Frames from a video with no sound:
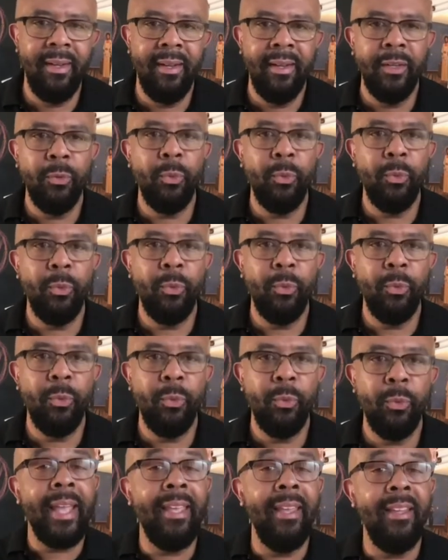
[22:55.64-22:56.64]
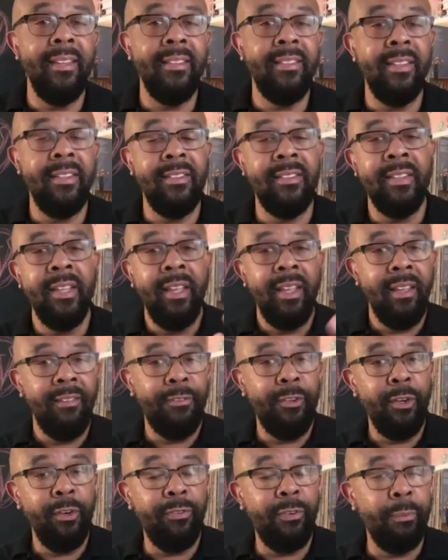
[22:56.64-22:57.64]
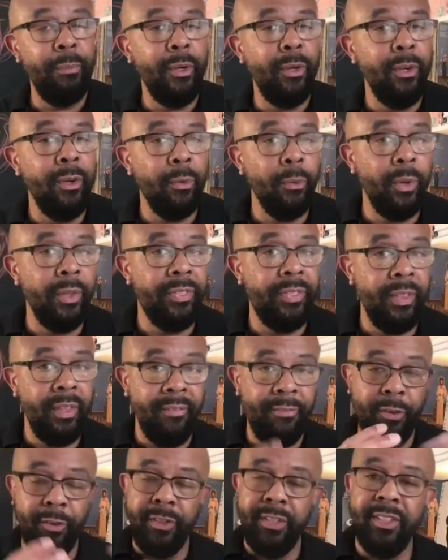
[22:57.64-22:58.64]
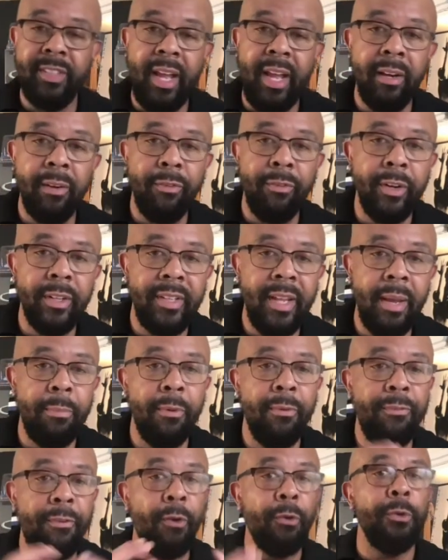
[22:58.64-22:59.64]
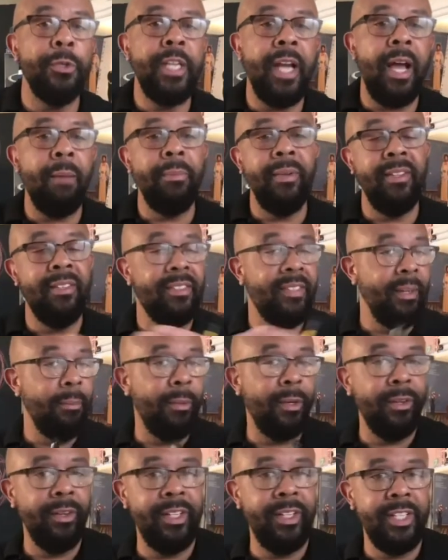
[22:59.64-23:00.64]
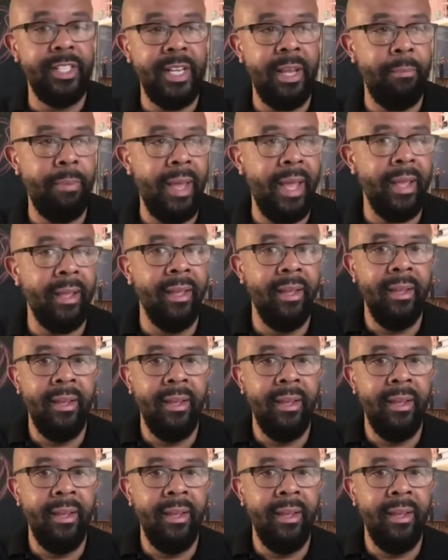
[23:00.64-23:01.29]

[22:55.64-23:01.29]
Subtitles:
What Jetpack is if you're familiar with, if you're a designer, for example, Photoshop is similar to Jetpack.